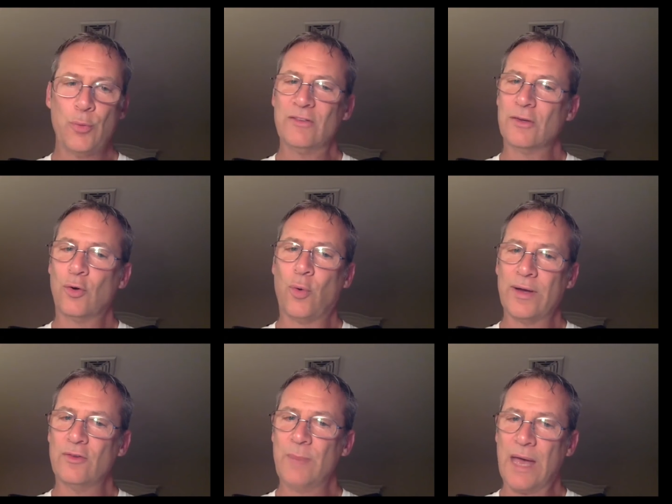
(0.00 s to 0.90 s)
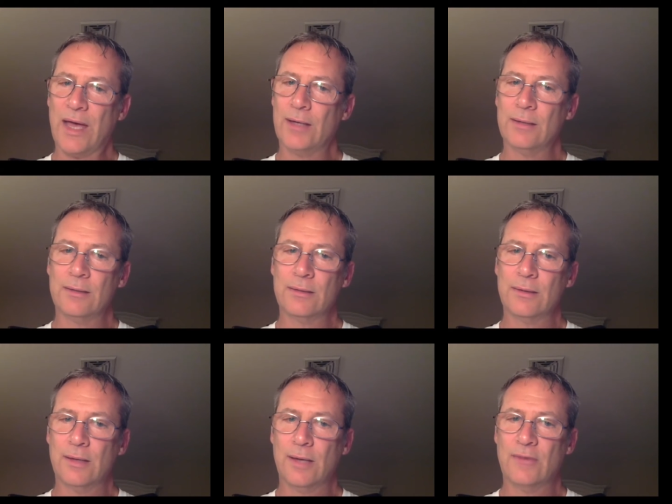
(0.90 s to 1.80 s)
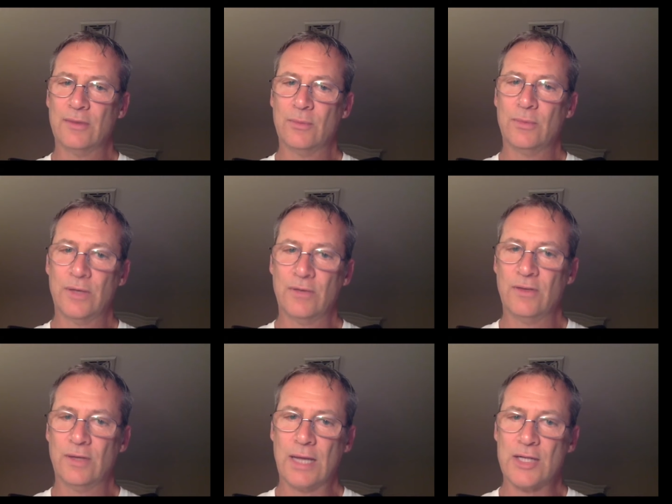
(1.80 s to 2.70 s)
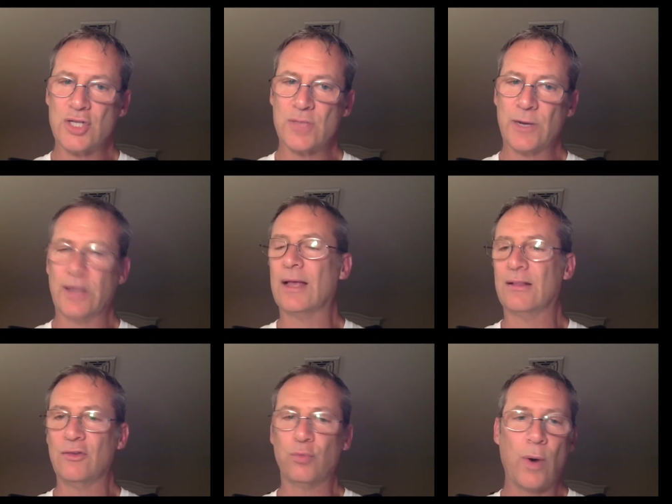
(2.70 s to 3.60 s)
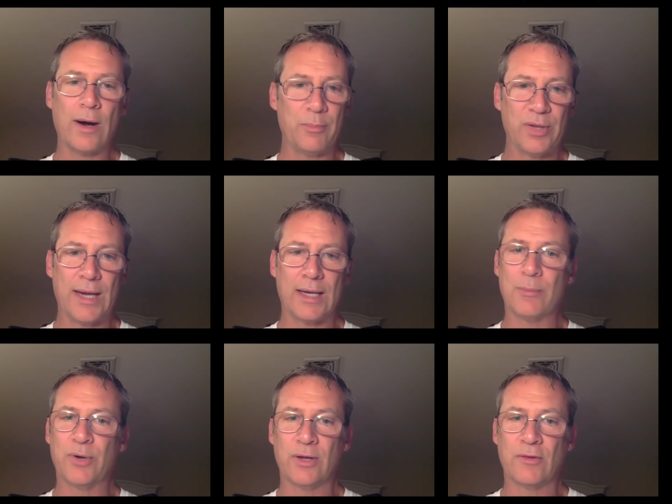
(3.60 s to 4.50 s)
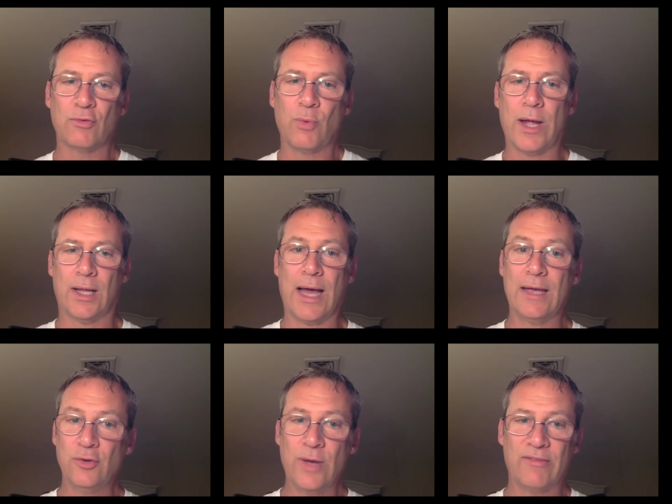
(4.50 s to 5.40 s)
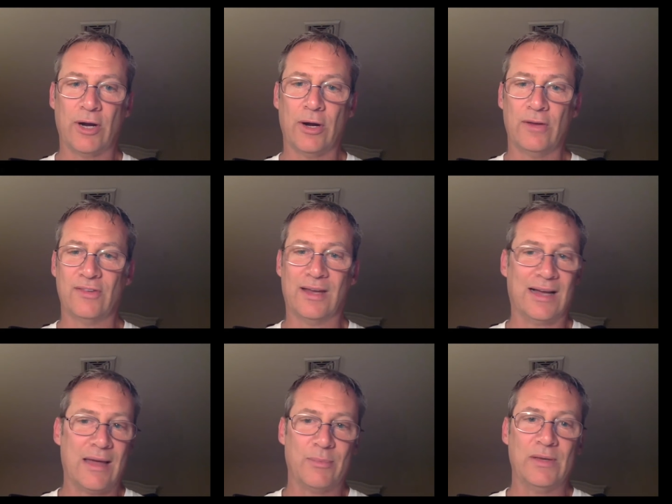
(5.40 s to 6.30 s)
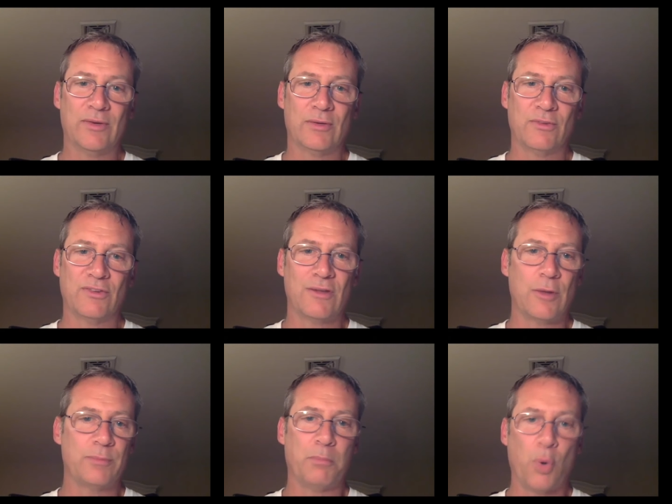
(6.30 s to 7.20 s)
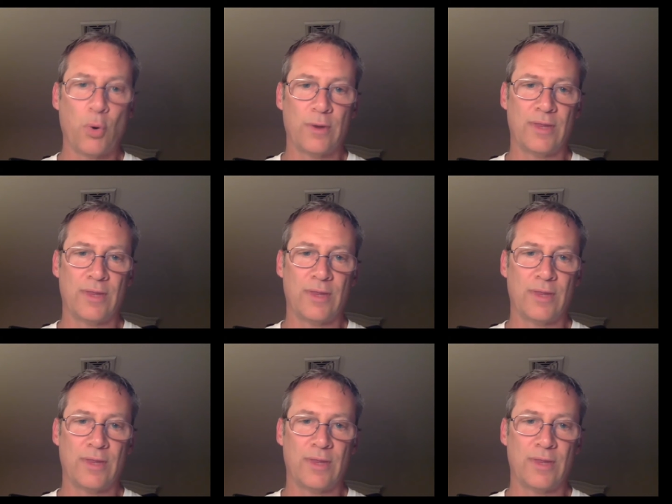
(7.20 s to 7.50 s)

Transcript: isn't quite as bad as it is in Elijah Spring, at least where I'm planning on putting the swale. I do have areas that I am even sloped more